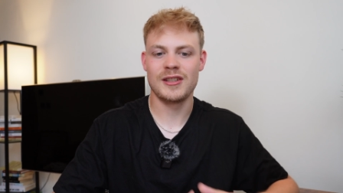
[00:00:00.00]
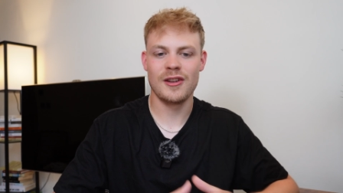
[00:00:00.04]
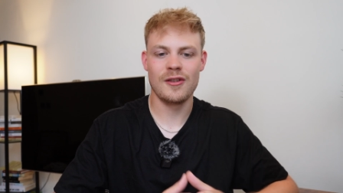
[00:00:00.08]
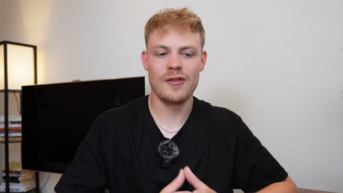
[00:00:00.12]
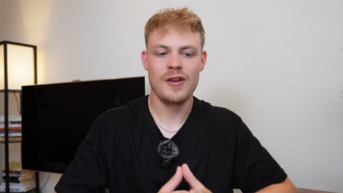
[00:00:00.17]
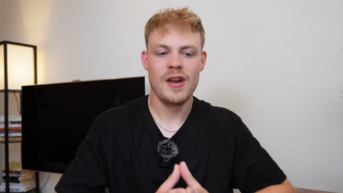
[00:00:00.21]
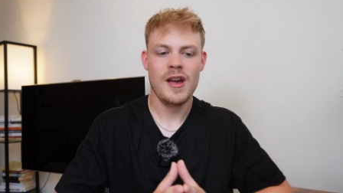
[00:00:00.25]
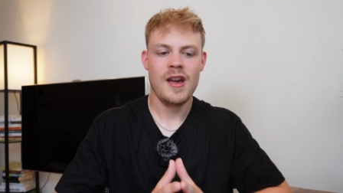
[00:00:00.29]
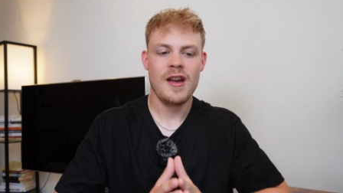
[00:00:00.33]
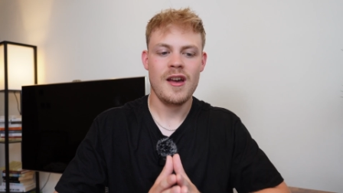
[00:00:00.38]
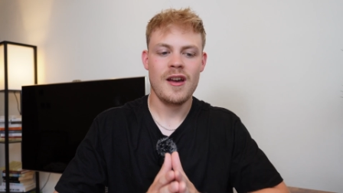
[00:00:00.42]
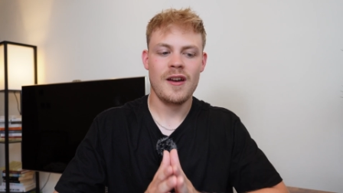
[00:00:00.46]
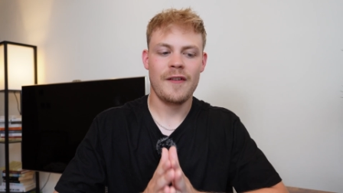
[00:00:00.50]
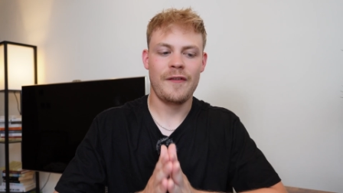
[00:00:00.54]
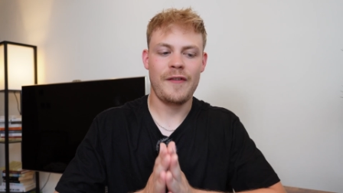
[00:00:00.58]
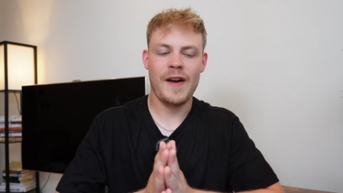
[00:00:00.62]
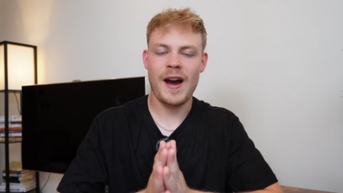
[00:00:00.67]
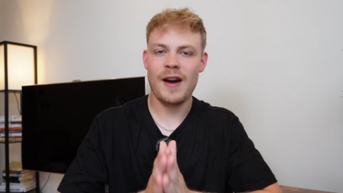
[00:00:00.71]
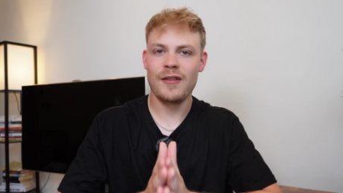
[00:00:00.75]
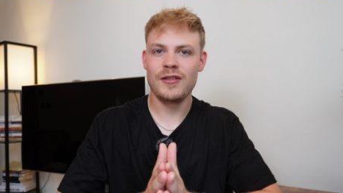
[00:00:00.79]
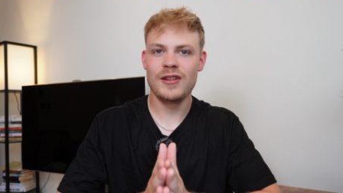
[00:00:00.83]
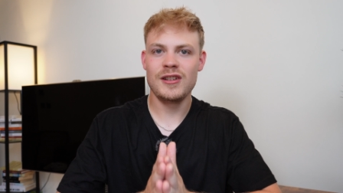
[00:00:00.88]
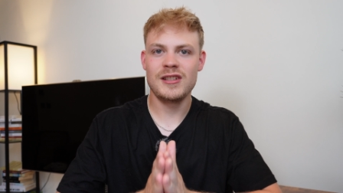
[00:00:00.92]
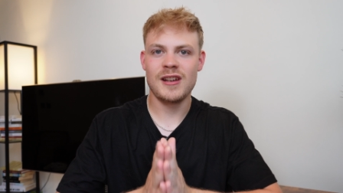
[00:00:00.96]
So
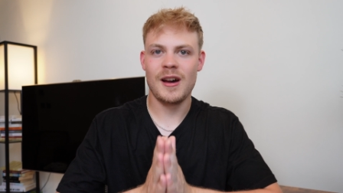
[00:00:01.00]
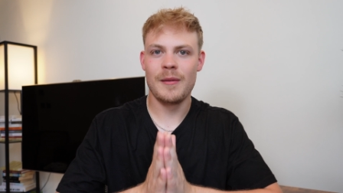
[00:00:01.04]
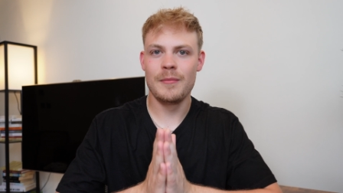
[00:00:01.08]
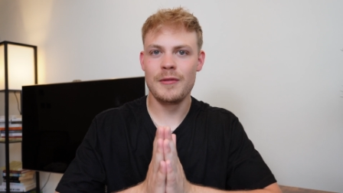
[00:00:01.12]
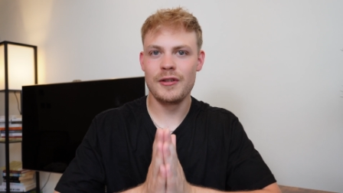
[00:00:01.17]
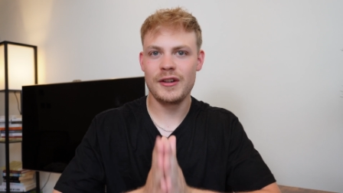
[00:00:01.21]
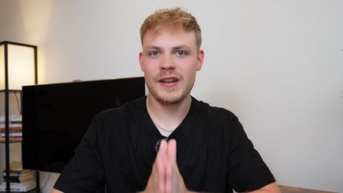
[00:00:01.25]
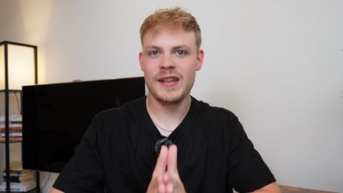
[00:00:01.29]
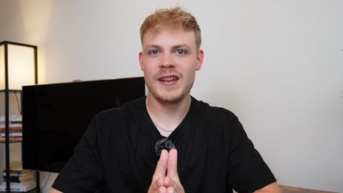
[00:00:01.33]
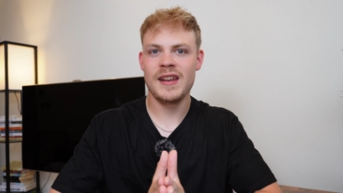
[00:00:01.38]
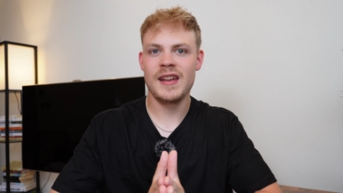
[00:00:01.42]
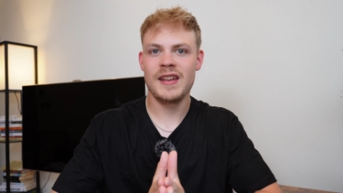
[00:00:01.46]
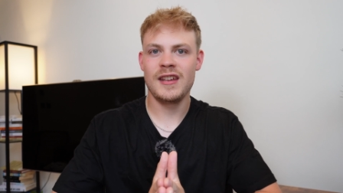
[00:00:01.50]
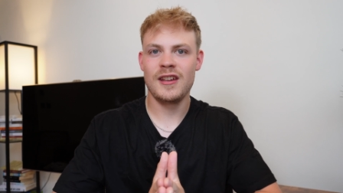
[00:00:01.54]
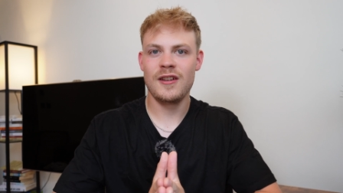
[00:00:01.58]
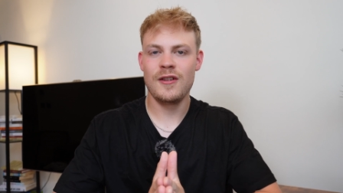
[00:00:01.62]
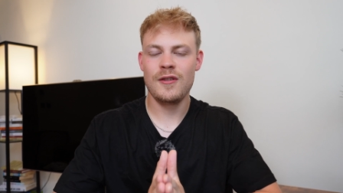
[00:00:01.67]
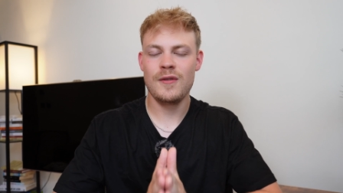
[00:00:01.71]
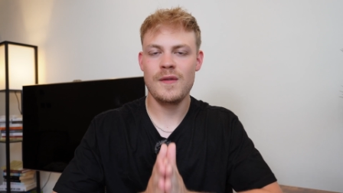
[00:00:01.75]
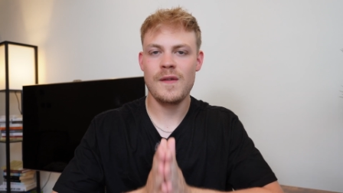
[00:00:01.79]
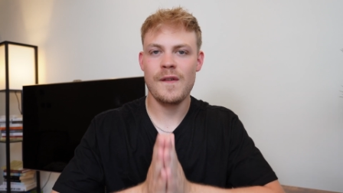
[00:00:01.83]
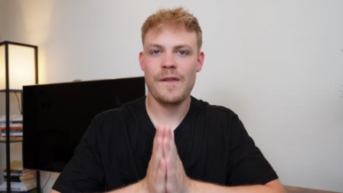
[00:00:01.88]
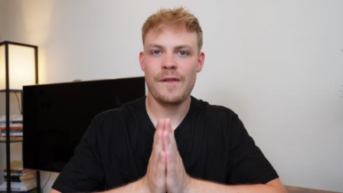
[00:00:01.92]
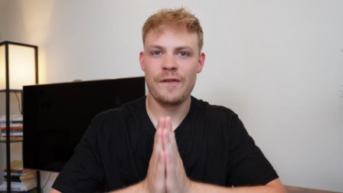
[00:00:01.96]
Founders, I'm looking at
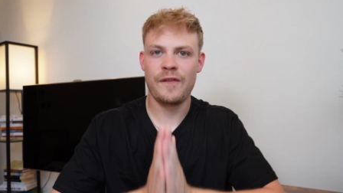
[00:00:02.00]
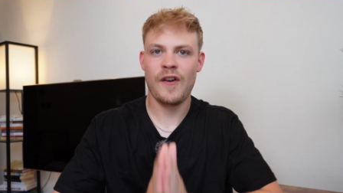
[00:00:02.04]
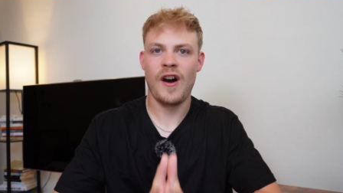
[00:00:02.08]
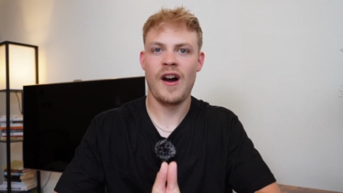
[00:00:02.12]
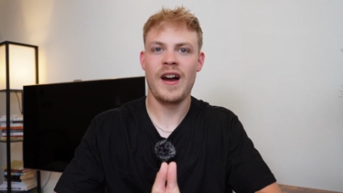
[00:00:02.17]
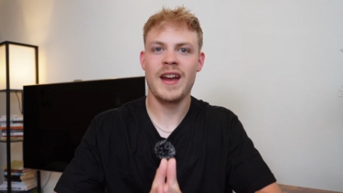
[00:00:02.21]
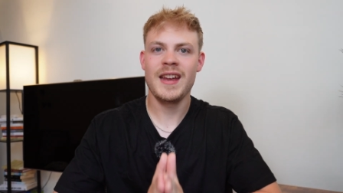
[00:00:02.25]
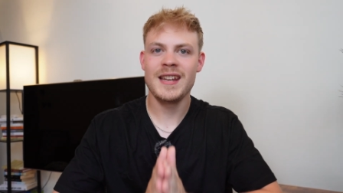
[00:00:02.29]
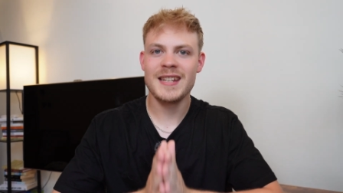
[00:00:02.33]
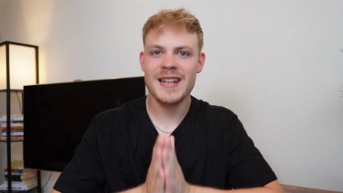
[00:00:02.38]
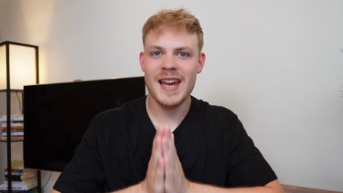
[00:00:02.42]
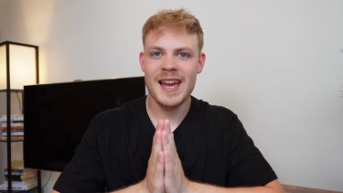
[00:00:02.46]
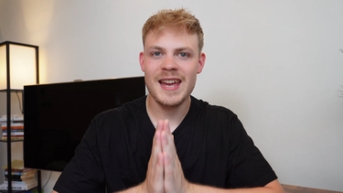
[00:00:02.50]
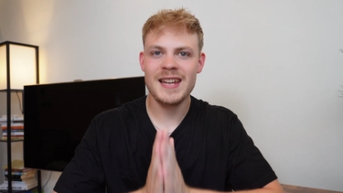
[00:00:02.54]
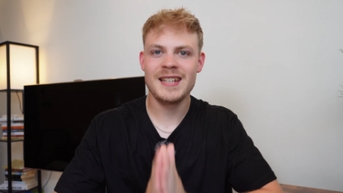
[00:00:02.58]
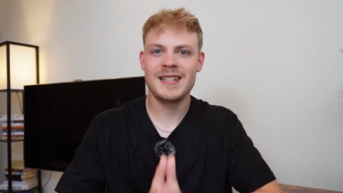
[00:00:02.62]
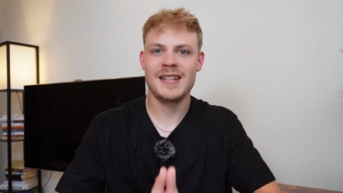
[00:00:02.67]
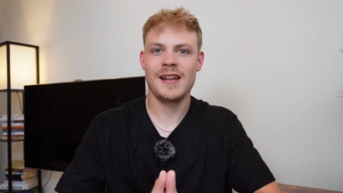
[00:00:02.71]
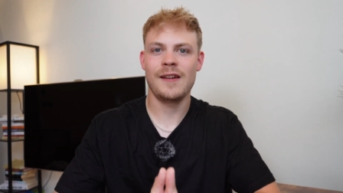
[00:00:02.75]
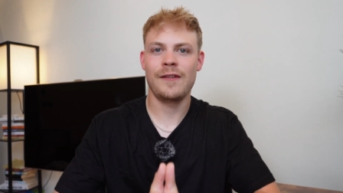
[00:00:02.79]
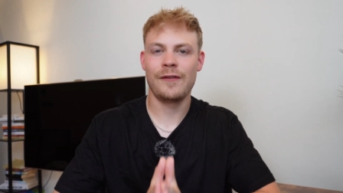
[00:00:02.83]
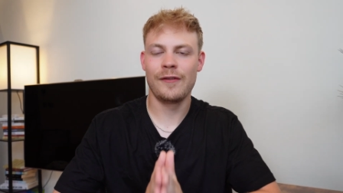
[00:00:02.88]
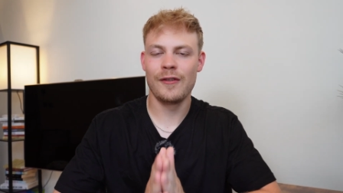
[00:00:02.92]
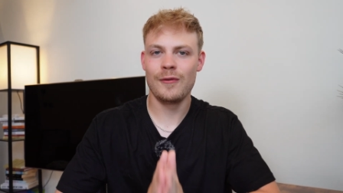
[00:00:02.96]
you. Find a
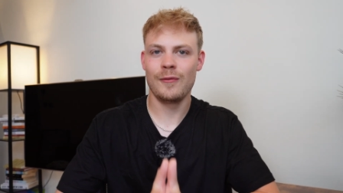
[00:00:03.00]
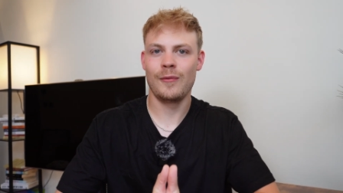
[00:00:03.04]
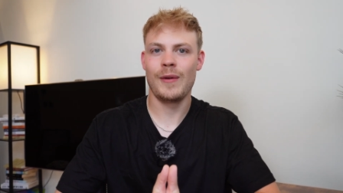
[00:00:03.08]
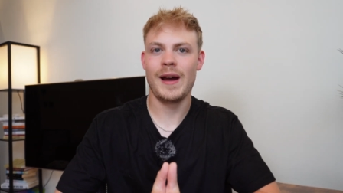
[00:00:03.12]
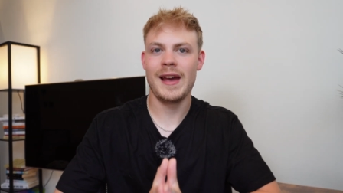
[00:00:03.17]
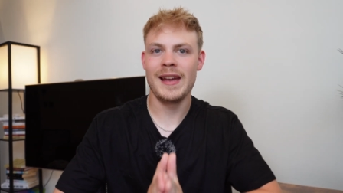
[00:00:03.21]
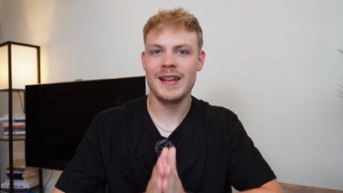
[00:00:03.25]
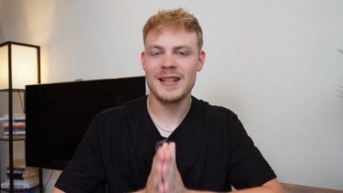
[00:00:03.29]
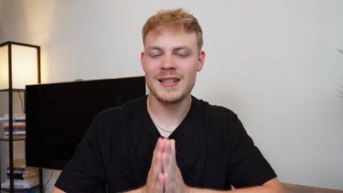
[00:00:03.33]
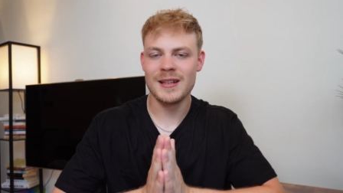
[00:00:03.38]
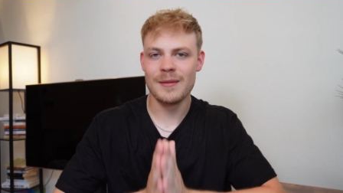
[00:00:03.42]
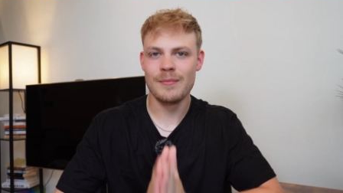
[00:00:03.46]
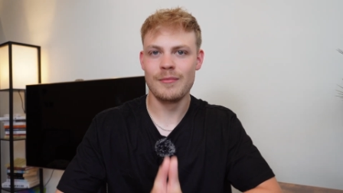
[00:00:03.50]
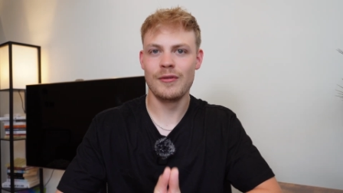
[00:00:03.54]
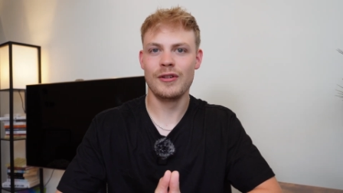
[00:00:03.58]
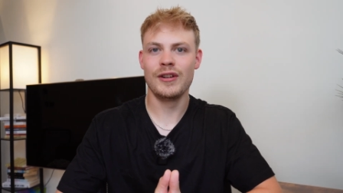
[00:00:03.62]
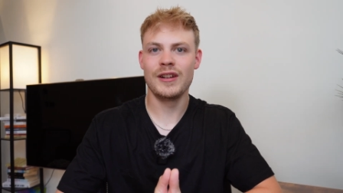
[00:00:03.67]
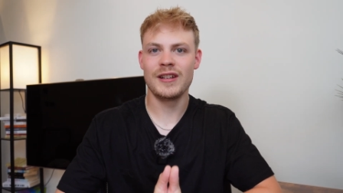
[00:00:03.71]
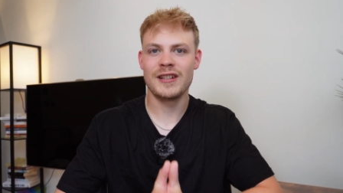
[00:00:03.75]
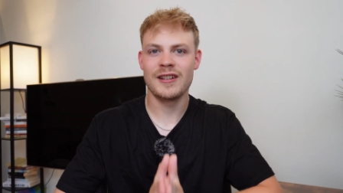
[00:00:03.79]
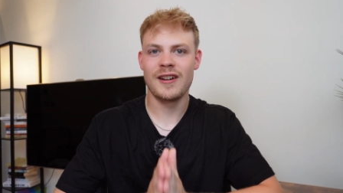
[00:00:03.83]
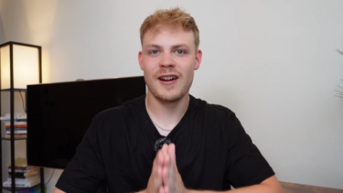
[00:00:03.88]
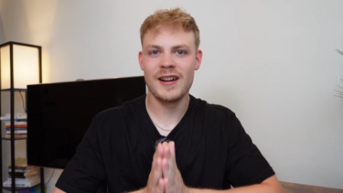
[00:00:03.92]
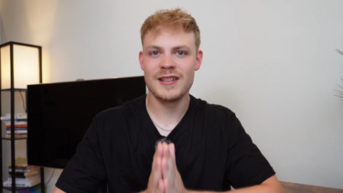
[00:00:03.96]
different way to
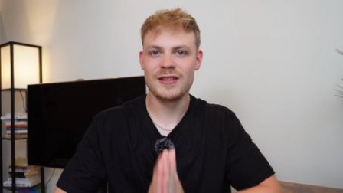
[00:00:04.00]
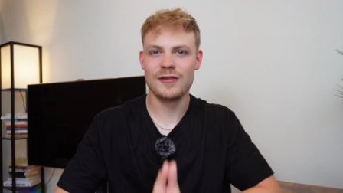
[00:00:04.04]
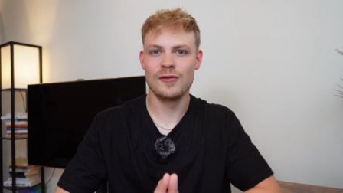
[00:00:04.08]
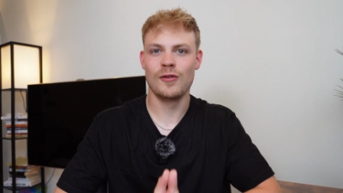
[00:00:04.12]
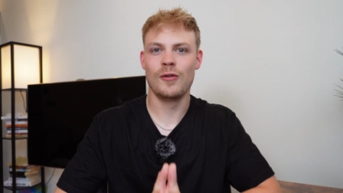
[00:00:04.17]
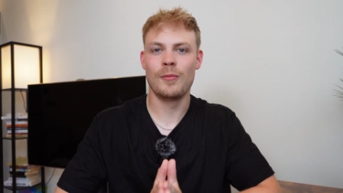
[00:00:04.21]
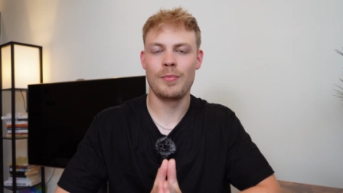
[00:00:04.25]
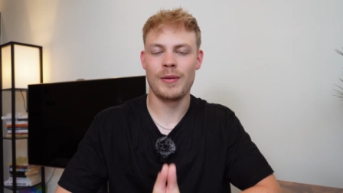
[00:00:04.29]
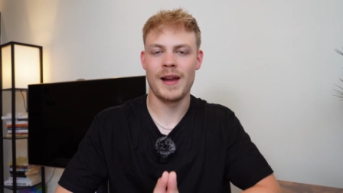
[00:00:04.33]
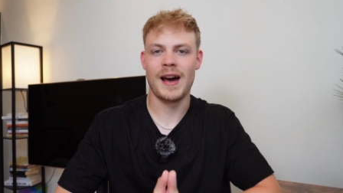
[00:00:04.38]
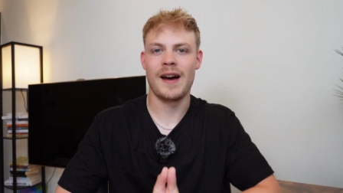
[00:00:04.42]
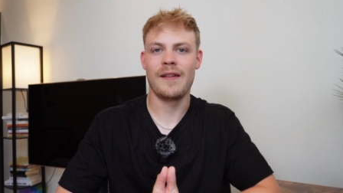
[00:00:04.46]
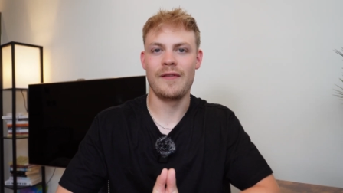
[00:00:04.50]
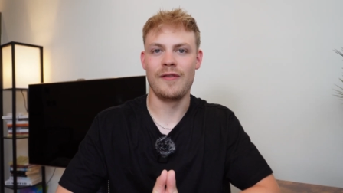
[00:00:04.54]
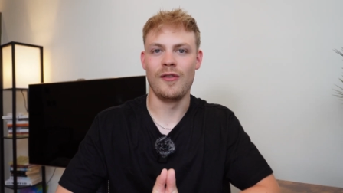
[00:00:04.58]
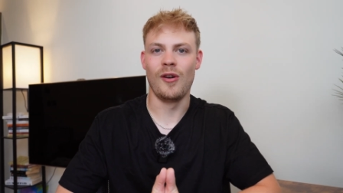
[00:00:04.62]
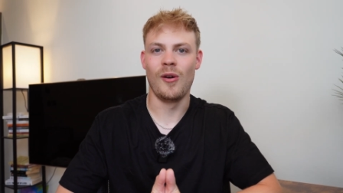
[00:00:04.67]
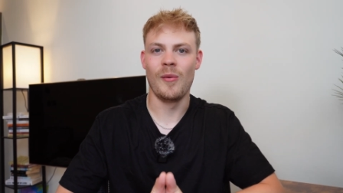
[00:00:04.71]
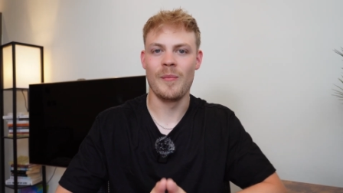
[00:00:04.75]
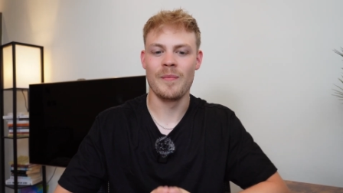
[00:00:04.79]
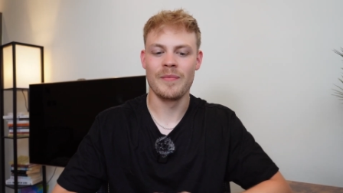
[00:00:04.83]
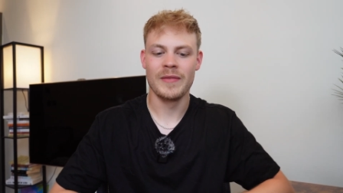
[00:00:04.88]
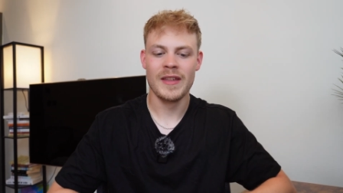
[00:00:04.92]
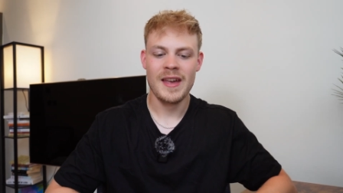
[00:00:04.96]
monetize your
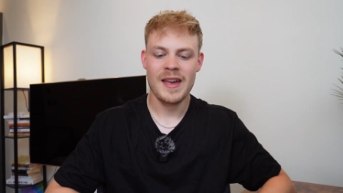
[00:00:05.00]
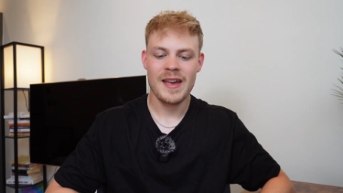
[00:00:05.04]
platform.